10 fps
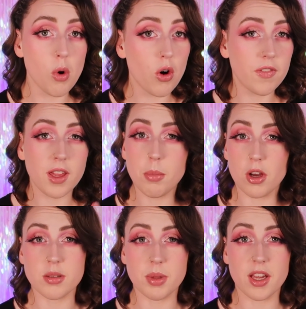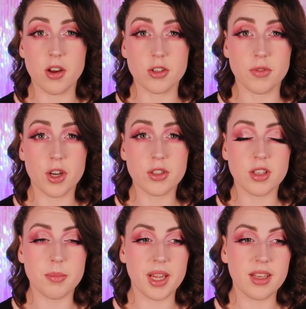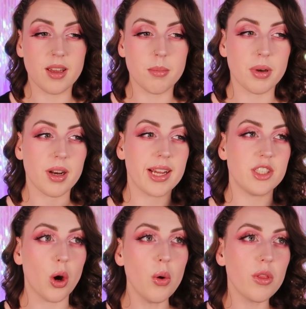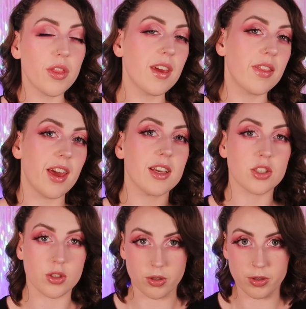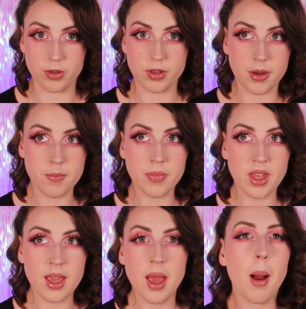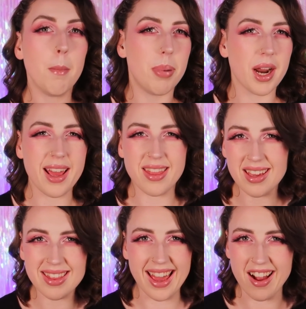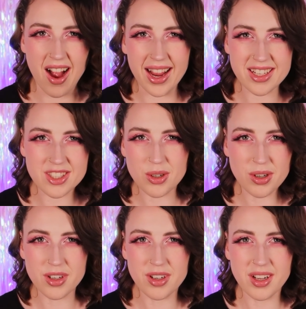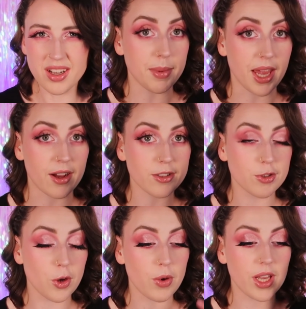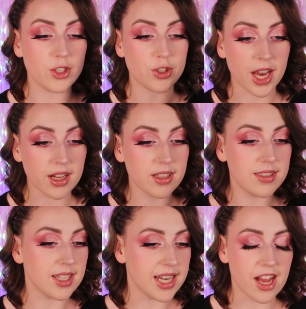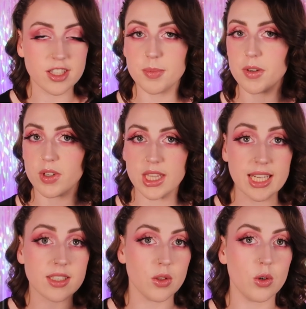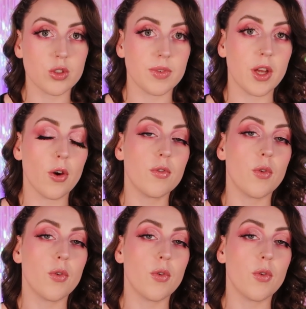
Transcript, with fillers: Morphe, possibly a controversial opinion, but I don't think they're screwed but I think they're kinda screwed. Hear me out. So in Jacqueline's announcement release launch video